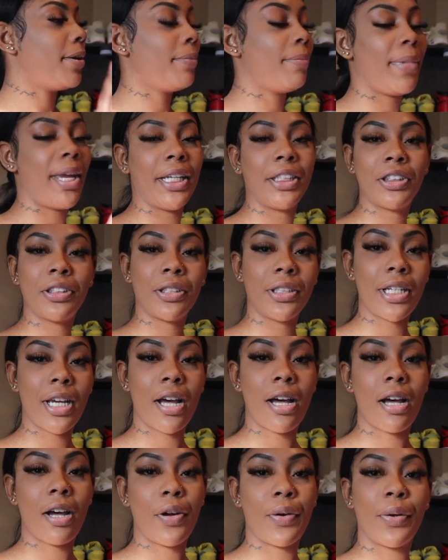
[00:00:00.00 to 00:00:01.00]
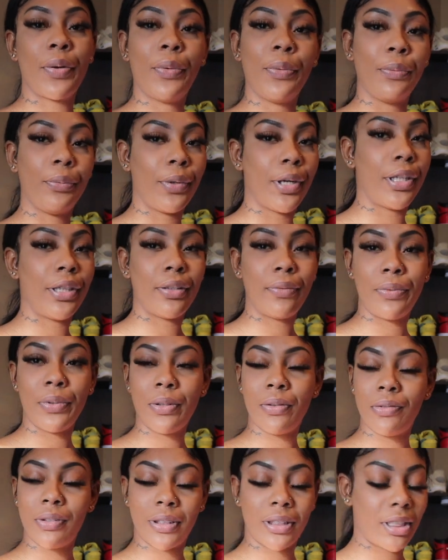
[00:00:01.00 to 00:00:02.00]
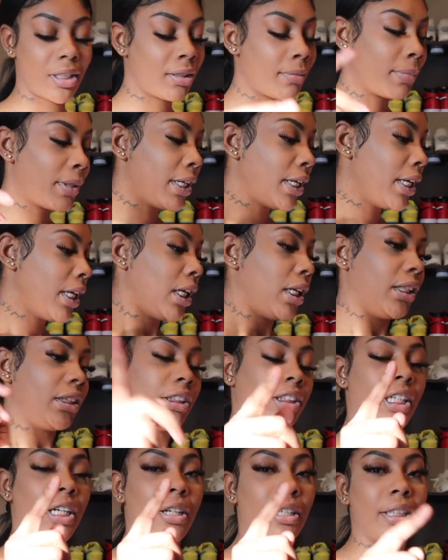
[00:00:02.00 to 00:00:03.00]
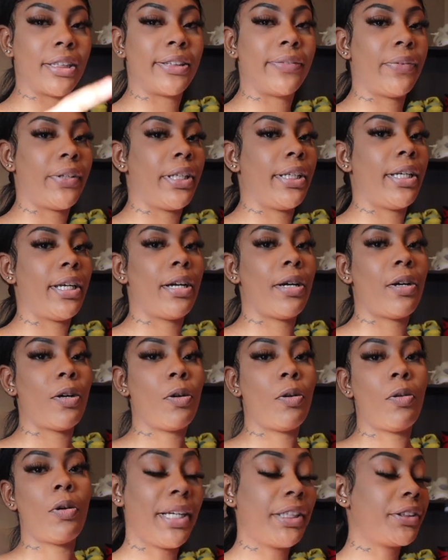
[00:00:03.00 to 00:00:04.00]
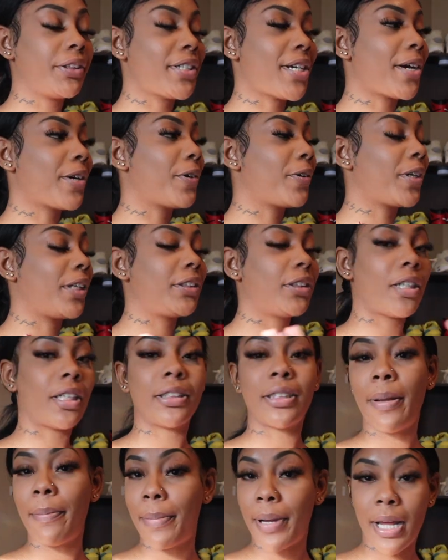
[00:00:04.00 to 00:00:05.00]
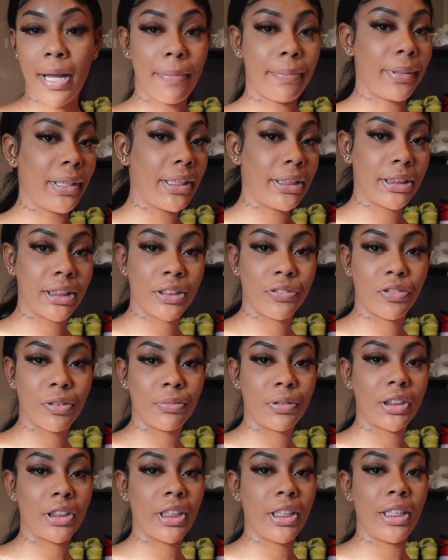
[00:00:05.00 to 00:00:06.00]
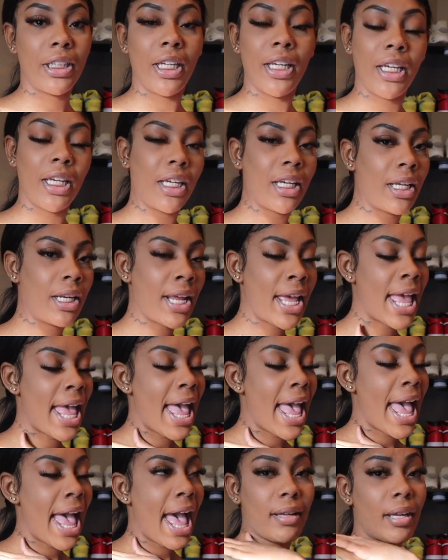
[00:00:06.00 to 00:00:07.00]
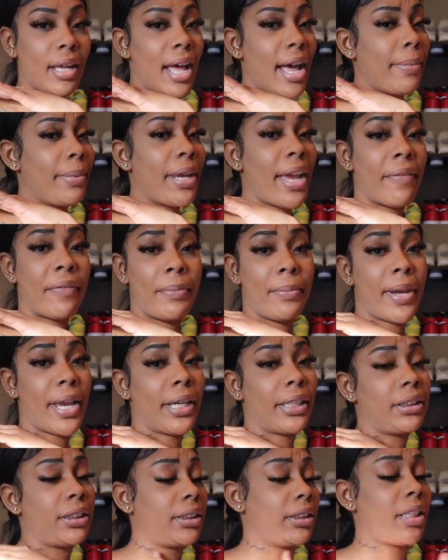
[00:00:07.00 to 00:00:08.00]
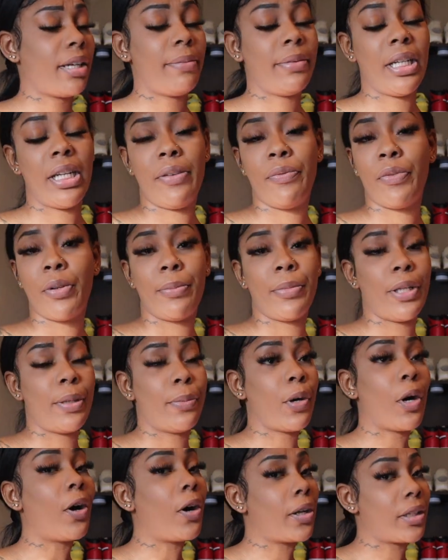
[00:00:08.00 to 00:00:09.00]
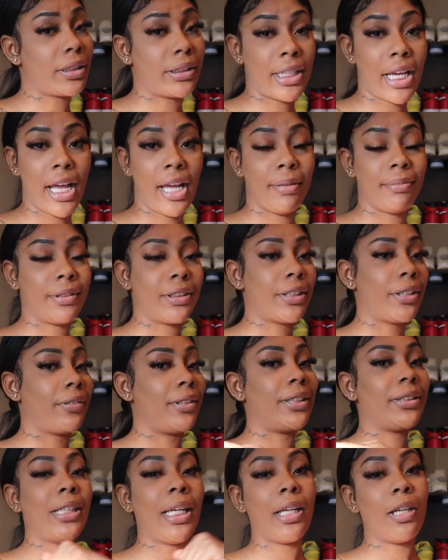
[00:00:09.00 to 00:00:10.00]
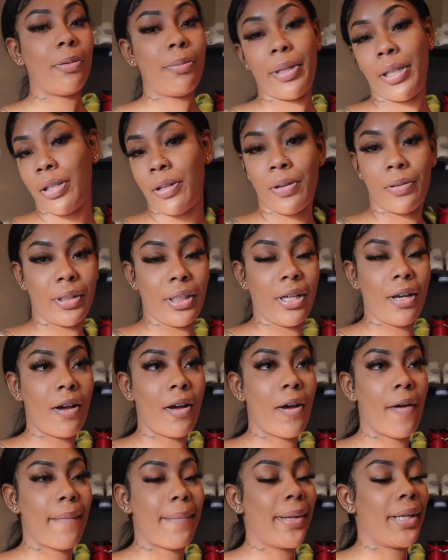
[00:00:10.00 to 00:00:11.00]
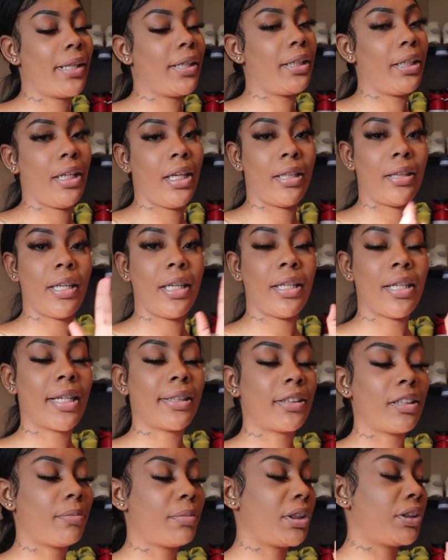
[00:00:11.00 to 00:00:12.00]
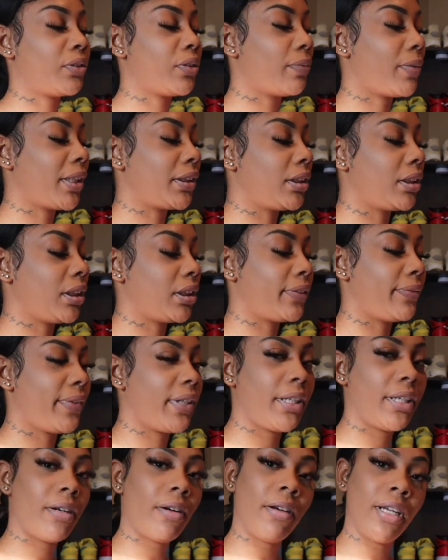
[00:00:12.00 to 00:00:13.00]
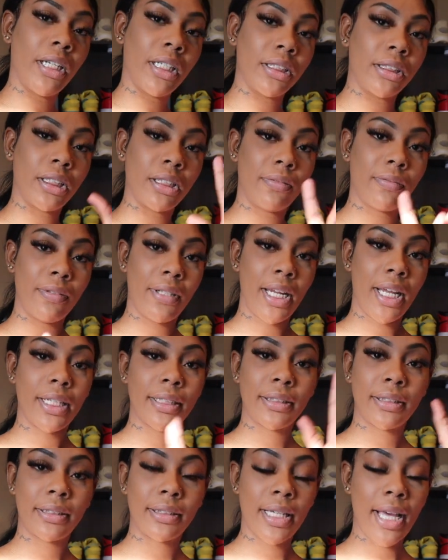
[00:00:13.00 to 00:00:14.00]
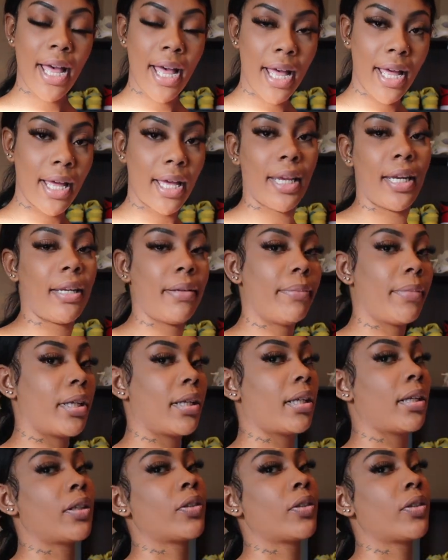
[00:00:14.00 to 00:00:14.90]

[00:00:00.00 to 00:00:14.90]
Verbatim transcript: Make sure y'all run the views up, share this video. Make sure y'all go get y'all some bottom pieces from Shein. I'll be having packages coming in from them all the time. So this ain't gonna be the only haul. But again, thank y'all so much for watching this video. And until next time.